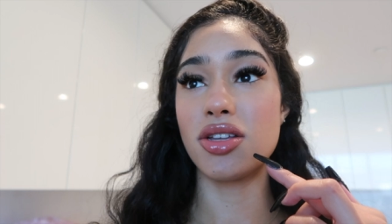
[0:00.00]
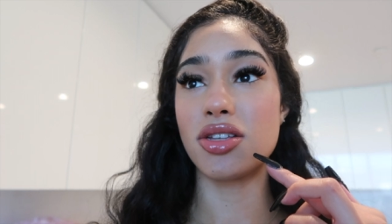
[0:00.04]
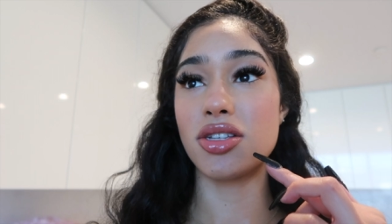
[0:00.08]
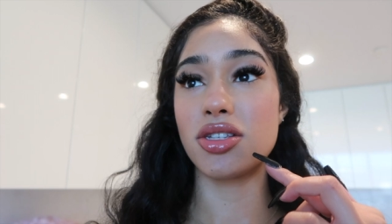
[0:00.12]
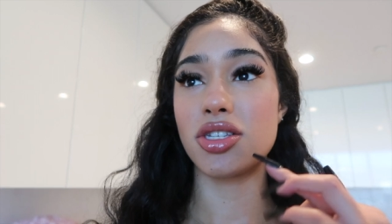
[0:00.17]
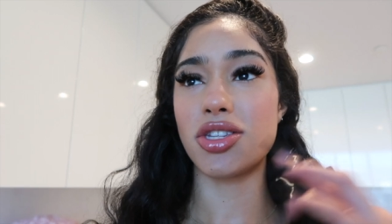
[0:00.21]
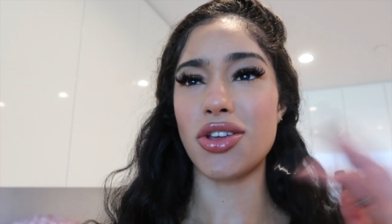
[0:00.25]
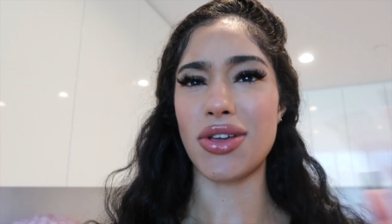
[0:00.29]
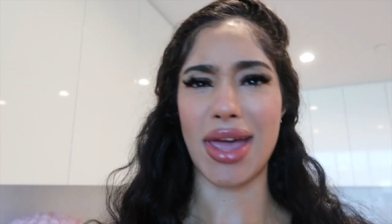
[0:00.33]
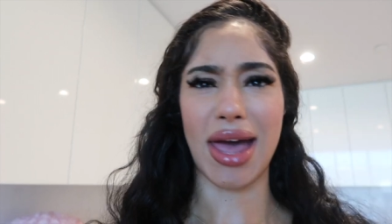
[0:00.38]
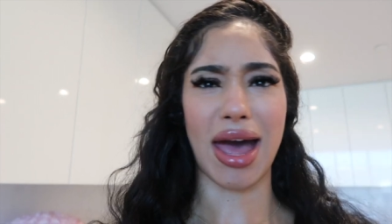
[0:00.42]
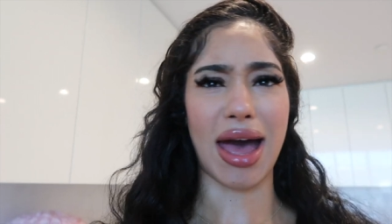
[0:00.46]

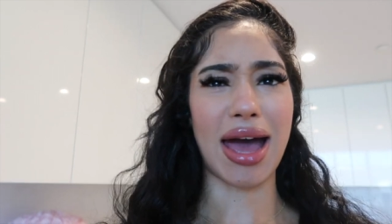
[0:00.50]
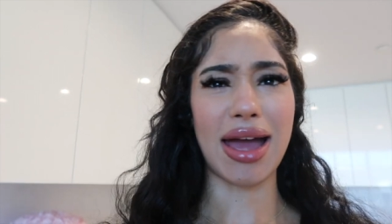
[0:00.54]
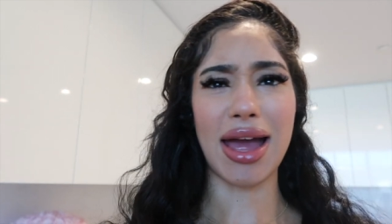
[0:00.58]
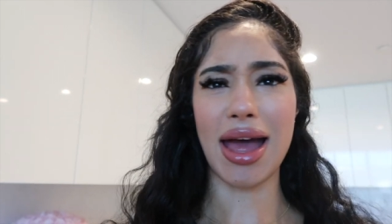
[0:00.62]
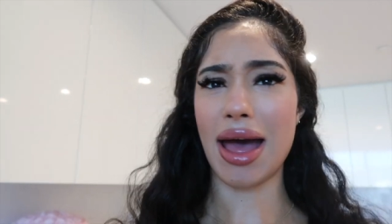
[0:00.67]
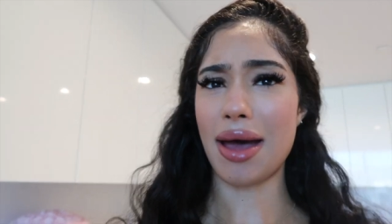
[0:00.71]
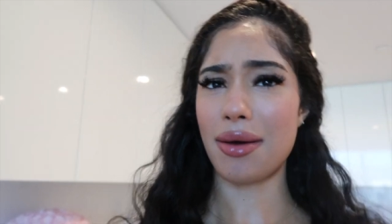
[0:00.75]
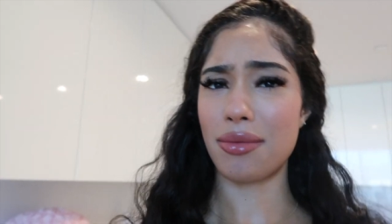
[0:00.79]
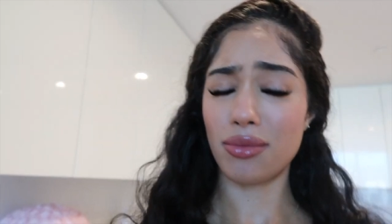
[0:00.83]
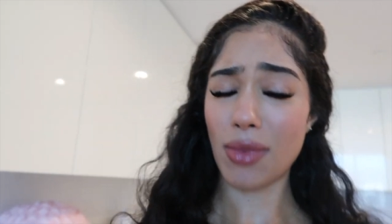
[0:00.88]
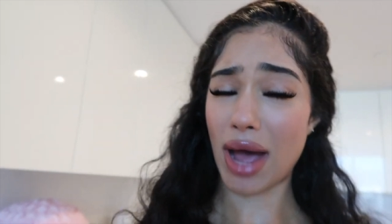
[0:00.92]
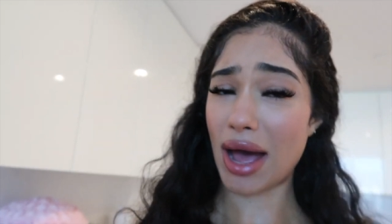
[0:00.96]
So
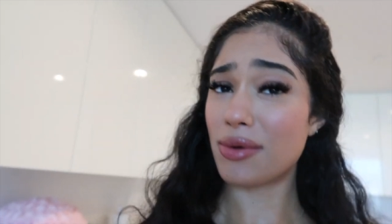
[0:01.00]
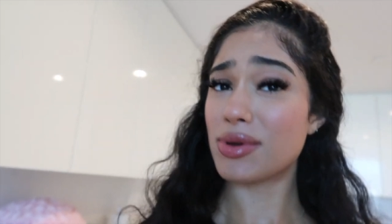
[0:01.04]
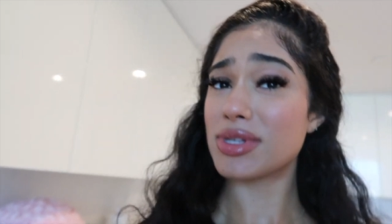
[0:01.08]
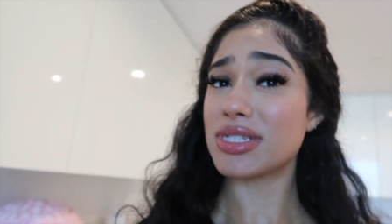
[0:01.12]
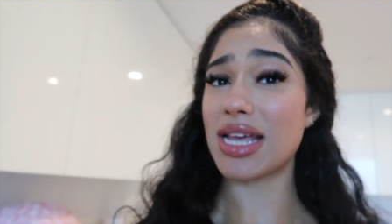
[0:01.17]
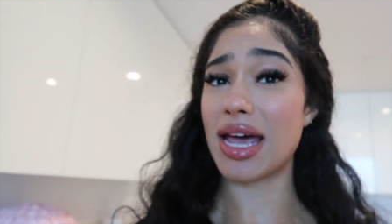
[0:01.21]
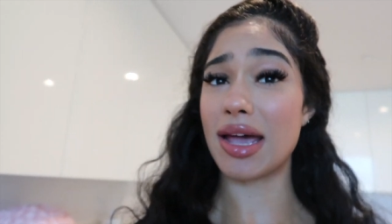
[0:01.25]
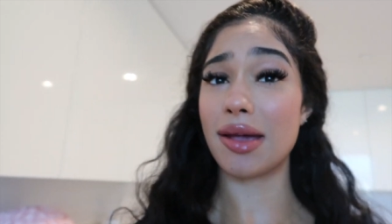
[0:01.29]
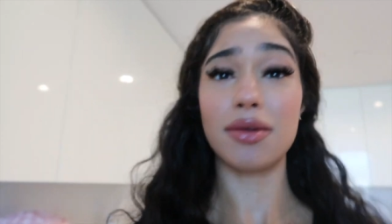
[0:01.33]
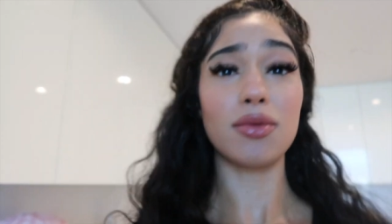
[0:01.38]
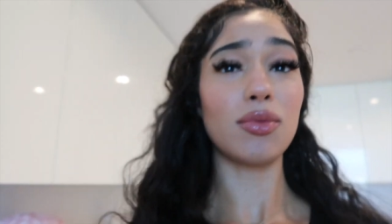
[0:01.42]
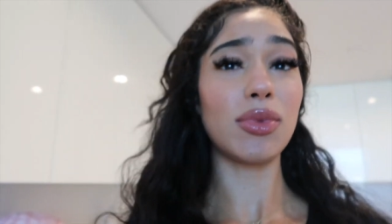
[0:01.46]
yeah, I, I was
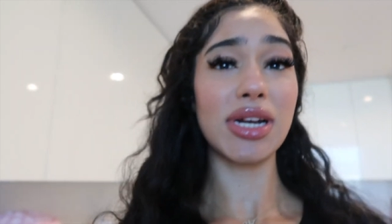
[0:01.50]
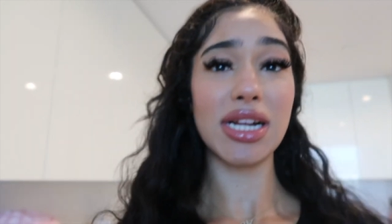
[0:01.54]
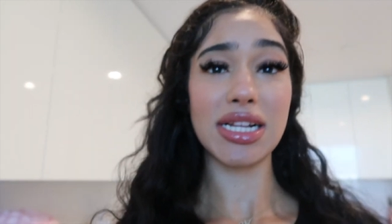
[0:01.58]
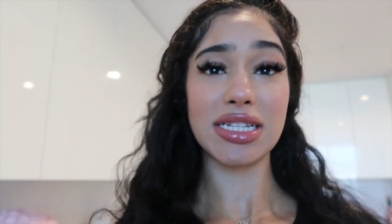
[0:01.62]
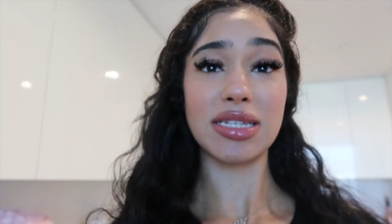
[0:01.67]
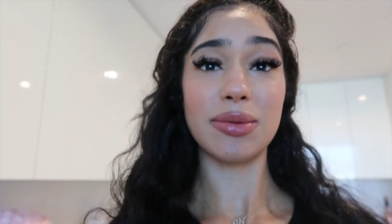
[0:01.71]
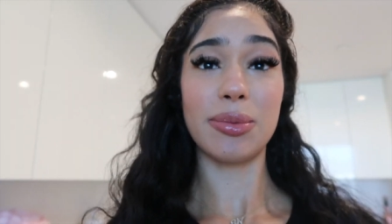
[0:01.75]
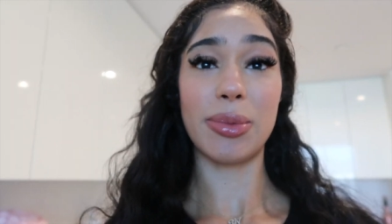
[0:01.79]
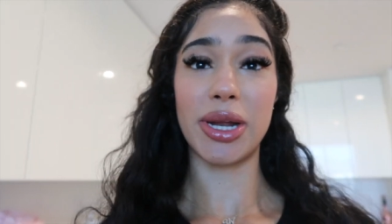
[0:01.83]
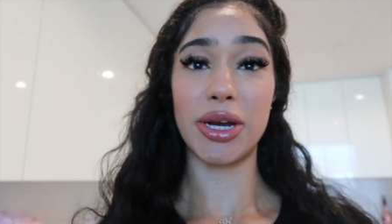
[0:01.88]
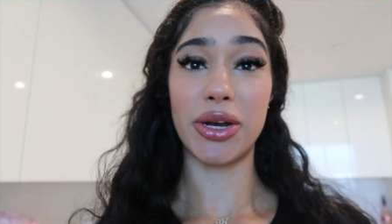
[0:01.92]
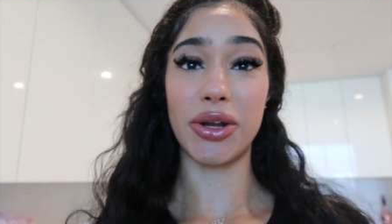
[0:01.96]
like, we need
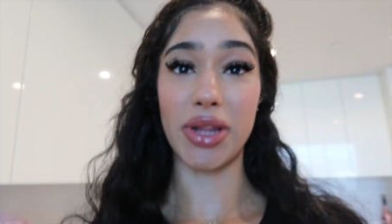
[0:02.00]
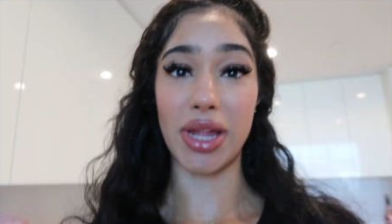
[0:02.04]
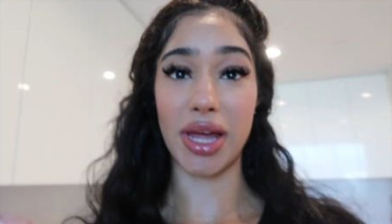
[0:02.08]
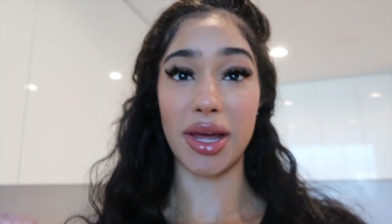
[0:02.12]
to bundle